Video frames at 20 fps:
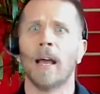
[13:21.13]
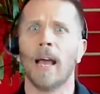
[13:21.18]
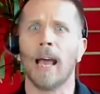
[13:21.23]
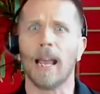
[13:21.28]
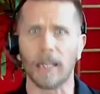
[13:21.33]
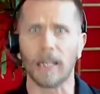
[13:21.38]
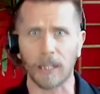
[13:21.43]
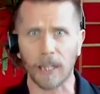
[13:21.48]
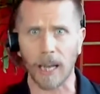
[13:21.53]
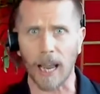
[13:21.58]

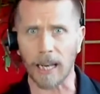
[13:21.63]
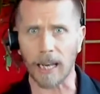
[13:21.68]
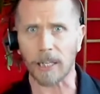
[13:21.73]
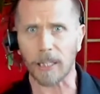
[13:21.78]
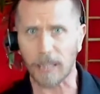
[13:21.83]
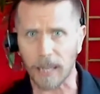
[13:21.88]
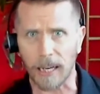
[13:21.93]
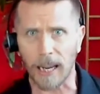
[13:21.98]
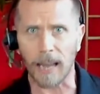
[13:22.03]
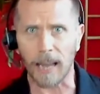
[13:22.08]
and
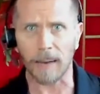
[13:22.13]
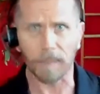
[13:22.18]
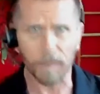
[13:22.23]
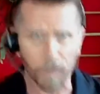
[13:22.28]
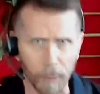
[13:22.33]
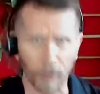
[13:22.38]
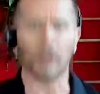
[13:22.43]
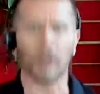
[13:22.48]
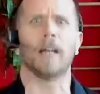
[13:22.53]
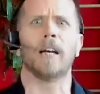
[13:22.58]

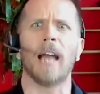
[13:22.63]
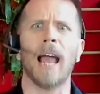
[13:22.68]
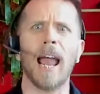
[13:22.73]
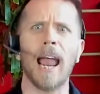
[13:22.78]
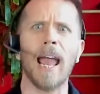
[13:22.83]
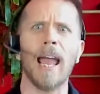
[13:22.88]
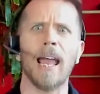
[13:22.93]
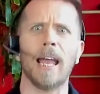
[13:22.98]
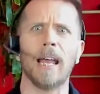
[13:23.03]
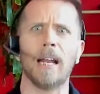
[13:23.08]
put an
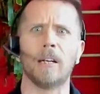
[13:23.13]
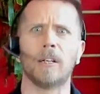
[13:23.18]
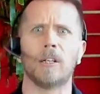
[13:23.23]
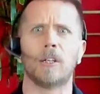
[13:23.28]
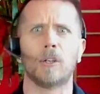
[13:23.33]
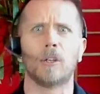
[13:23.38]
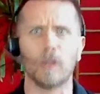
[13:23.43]
end